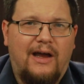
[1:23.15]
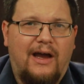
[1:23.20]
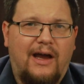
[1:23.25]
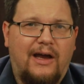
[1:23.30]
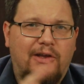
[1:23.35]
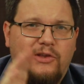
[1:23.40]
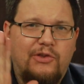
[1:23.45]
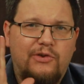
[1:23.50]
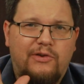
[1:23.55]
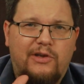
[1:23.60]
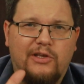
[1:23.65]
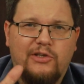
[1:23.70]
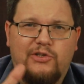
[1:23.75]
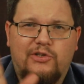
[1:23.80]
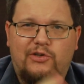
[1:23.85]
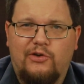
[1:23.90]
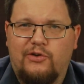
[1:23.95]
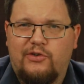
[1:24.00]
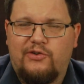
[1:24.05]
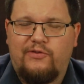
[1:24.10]
Uh, you can
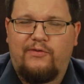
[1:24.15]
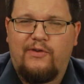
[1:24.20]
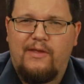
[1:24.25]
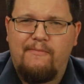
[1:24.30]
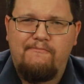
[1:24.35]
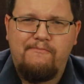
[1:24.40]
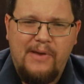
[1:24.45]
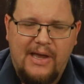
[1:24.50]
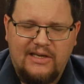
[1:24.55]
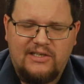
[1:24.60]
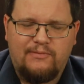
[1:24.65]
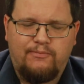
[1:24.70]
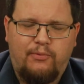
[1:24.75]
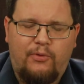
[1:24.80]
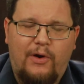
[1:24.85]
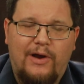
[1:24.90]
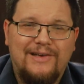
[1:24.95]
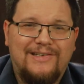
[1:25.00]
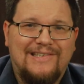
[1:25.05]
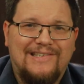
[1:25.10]
search for the best
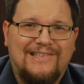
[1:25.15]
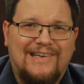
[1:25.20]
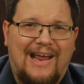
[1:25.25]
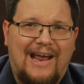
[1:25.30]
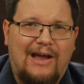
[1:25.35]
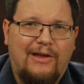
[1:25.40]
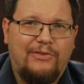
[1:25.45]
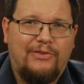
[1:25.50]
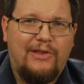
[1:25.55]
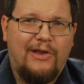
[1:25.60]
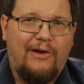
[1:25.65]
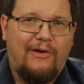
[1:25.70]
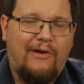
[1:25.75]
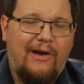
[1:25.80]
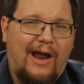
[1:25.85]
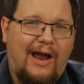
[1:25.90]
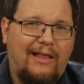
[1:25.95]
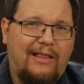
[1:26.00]
prices out there.